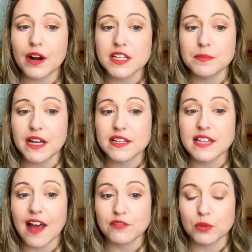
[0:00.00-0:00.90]
prospects
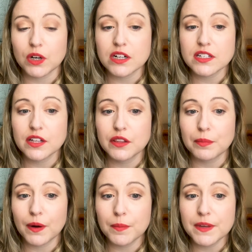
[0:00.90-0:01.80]
afterwards. The
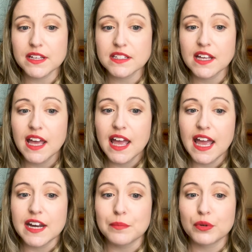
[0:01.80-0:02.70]
purpose:
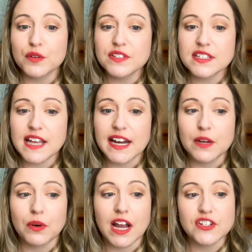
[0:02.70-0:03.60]
an improved
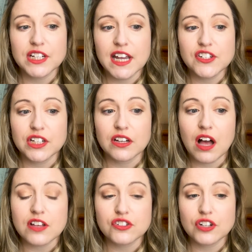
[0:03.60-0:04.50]
society where education
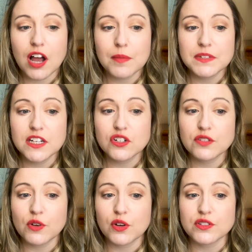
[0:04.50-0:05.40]
costs drop,
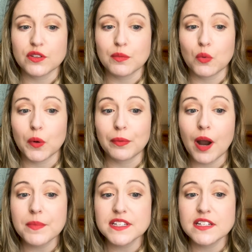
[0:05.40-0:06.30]
teachers focus on the more
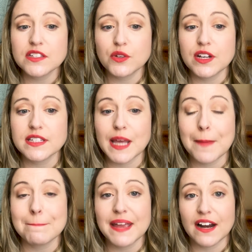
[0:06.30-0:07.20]
promising students,
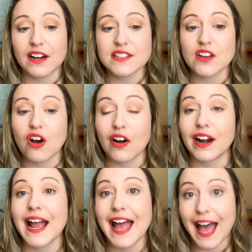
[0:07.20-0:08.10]
and parents
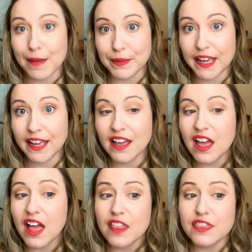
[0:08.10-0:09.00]
are happy.
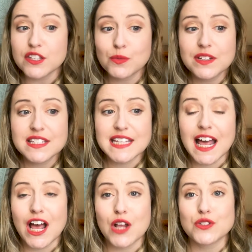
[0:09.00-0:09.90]
This one
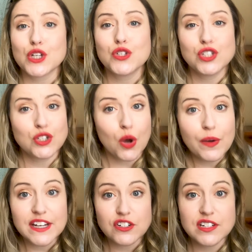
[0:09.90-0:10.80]
sounds
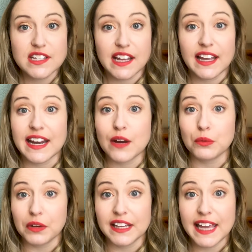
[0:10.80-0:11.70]
so interesting, and I
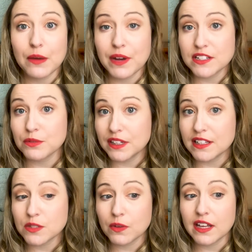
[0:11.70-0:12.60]
really can't wait to
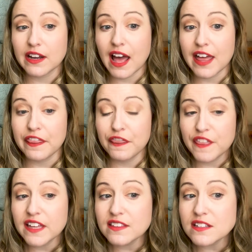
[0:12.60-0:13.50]
read this one. I
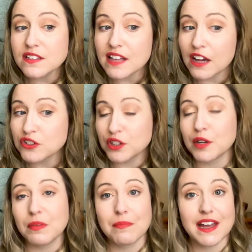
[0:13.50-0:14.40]
think this is actually
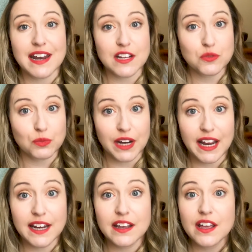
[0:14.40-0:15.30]
going to be my next
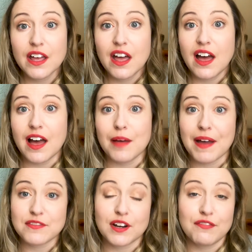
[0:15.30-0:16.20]
read
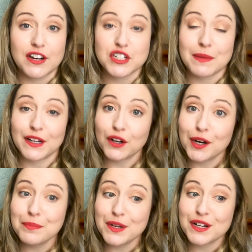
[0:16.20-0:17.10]
after I finish my
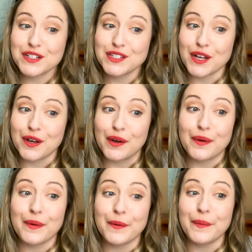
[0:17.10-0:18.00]
current book,
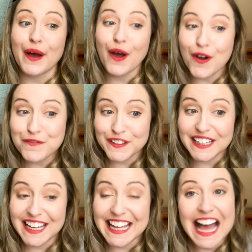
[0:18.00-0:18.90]
so
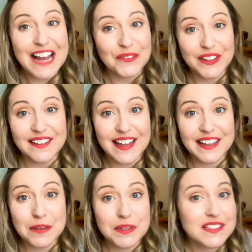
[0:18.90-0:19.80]
hopefully I really
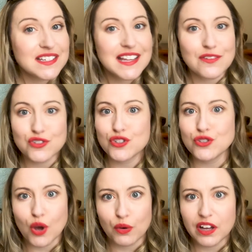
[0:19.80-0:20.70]
like it because it sounds
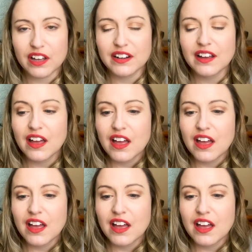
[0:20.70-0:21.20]
so good.